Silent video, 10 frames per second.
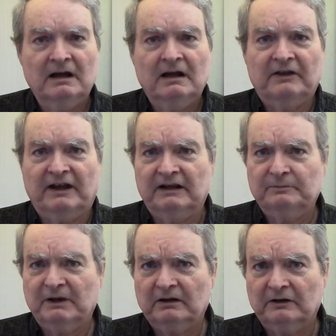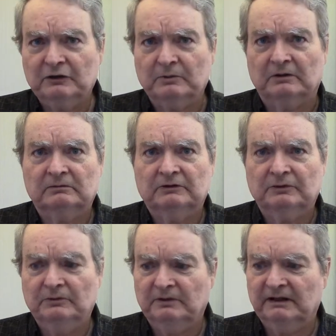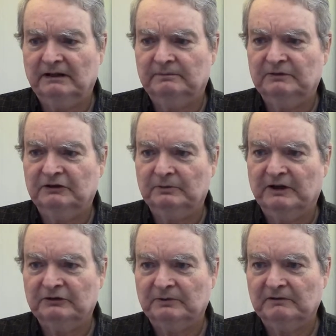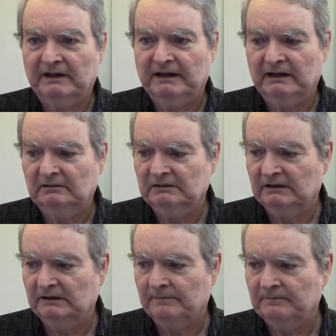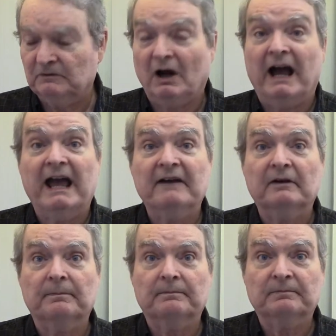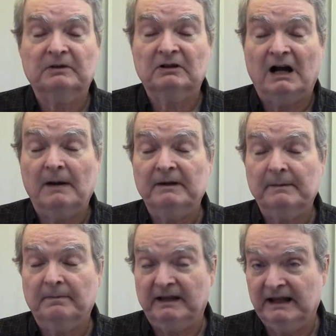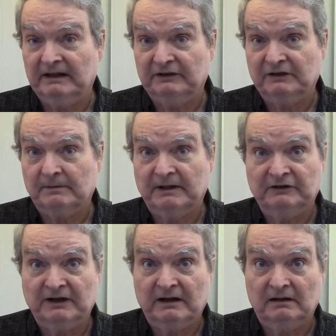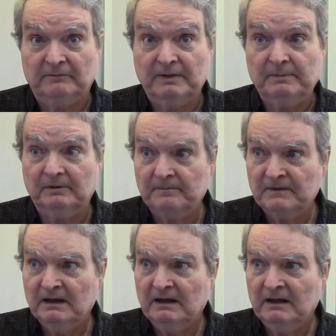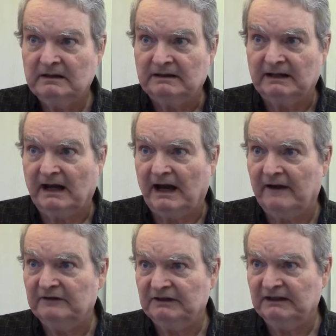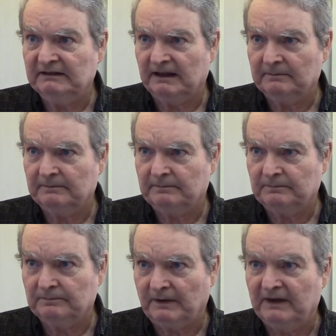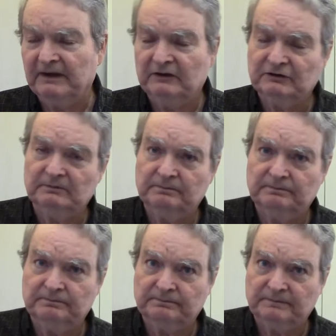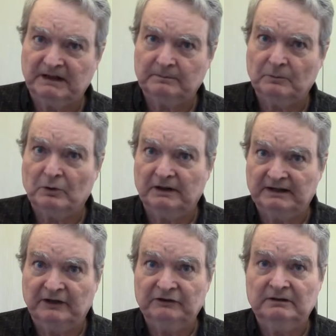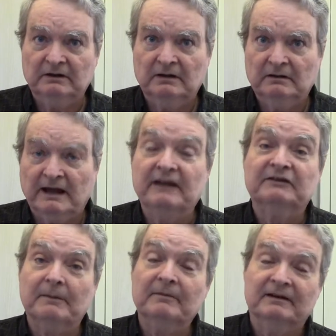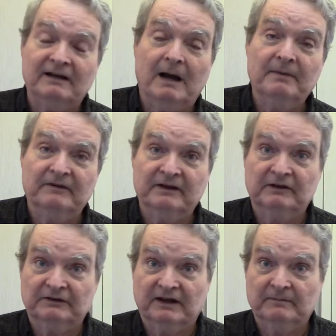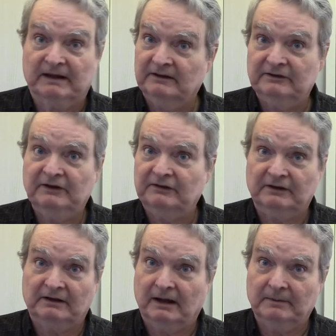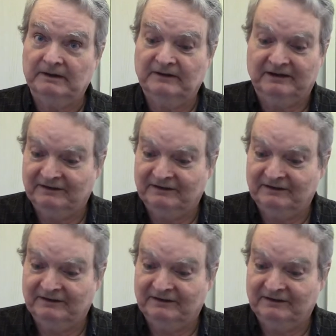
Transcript: thought I'd bring a little humor to the situation we're in right now and uh, I have a comedy playlist on my channel of people that I've seen that I think should get more attention. And some of the comedy videos I've made. This isn't a comedy video.